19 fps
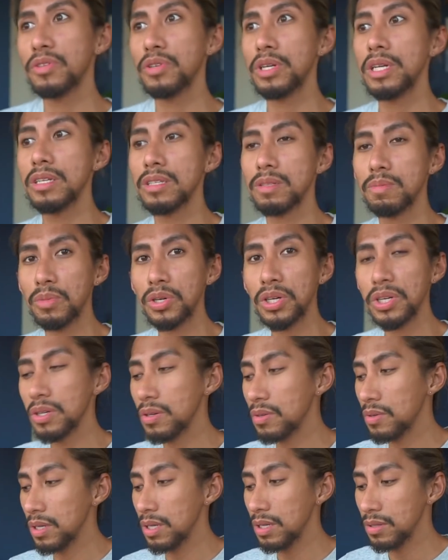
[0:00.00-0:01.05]
green is
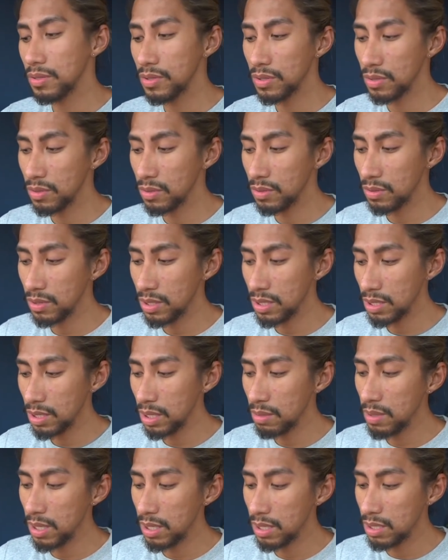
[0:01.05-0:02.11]
Mercury. So this is
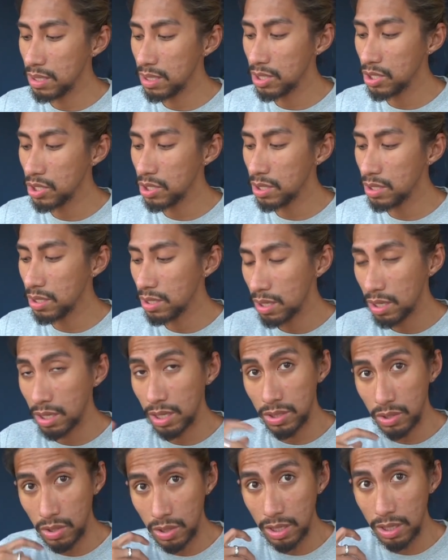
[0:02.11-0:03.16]
going to be a decision
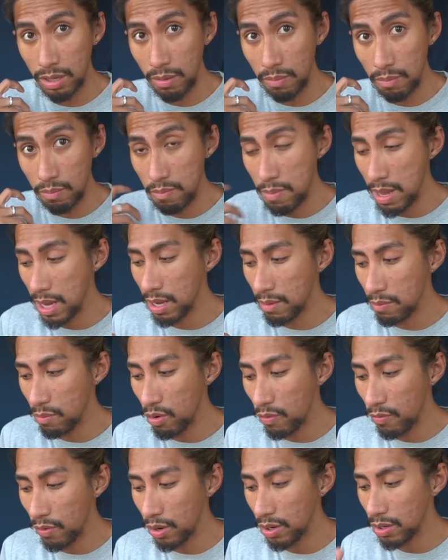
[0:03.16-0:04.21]
that you're going to make a
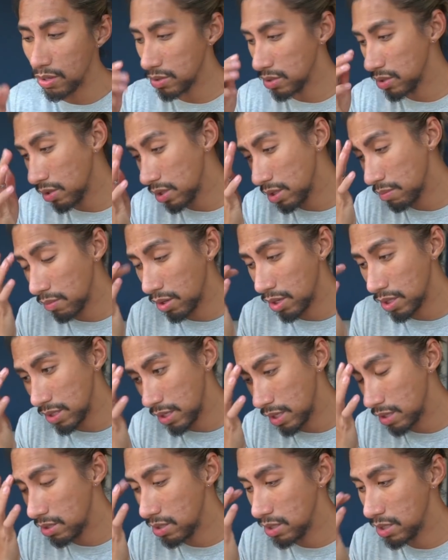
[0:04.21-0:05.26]
move on because you're the Mars
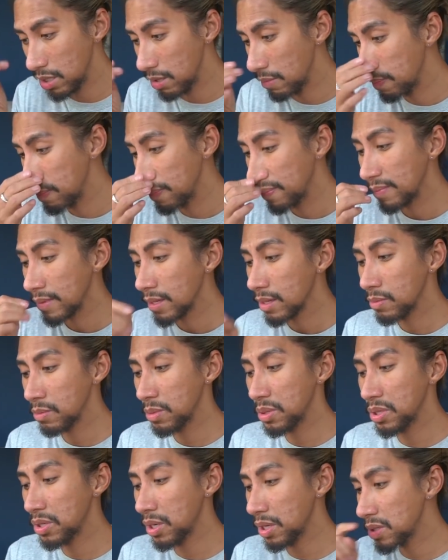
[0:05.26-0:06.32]
energy
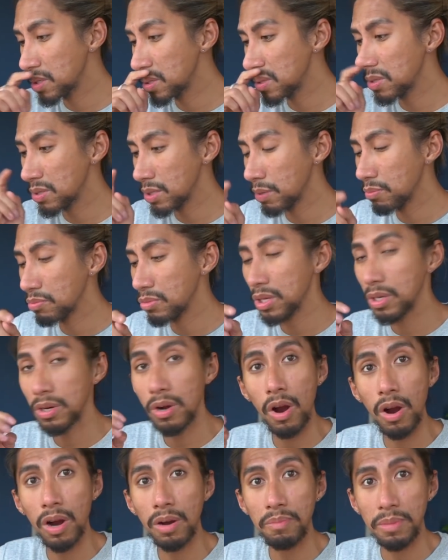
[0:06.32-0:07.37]
with regards to something
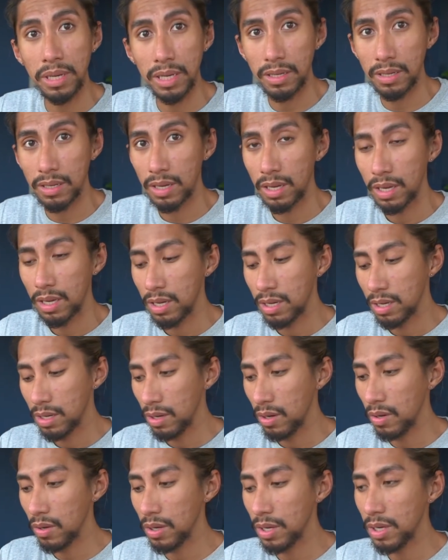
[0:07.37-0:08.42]
karmic.
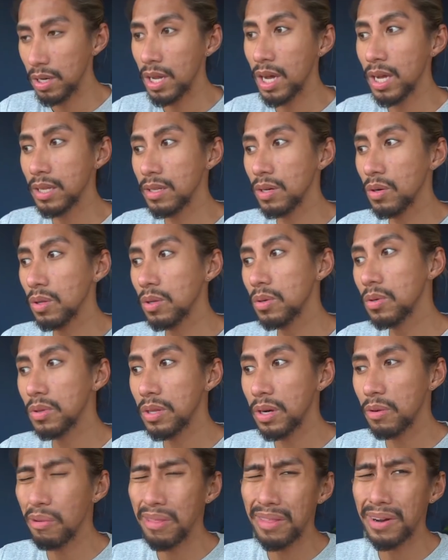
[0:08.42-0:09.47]
Okay, not the whole, oh,
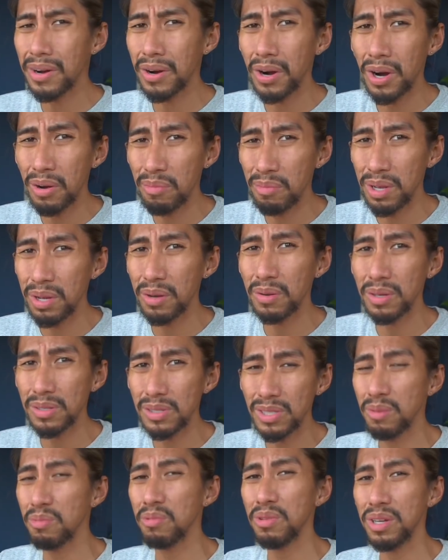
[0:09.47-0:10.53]
they're with their karmic. Okay,
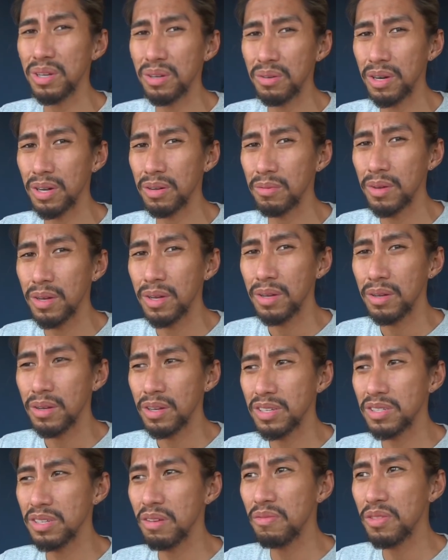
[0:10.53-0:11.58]
stop with that crap.
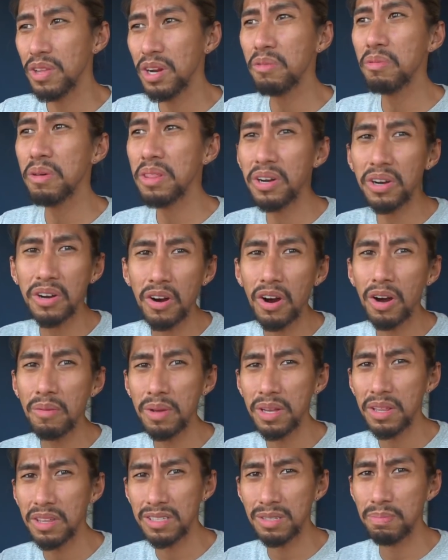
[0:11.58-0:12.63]
Because if they're with their
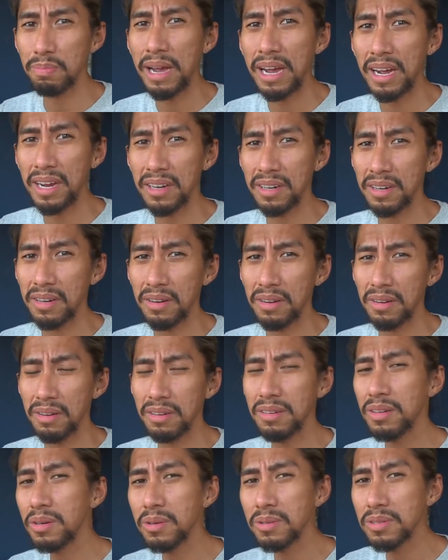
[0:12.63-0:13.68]
karmic, it's bad.
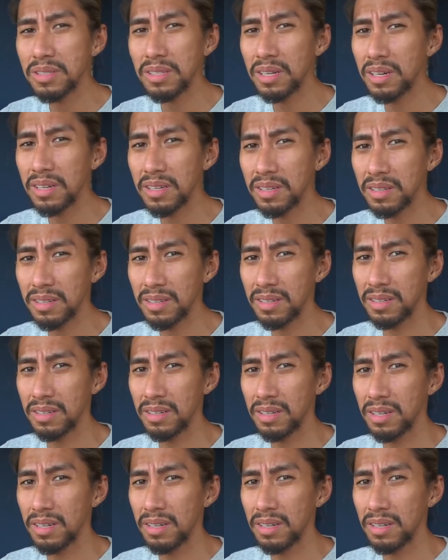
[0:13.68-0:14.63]
No, it's not like that.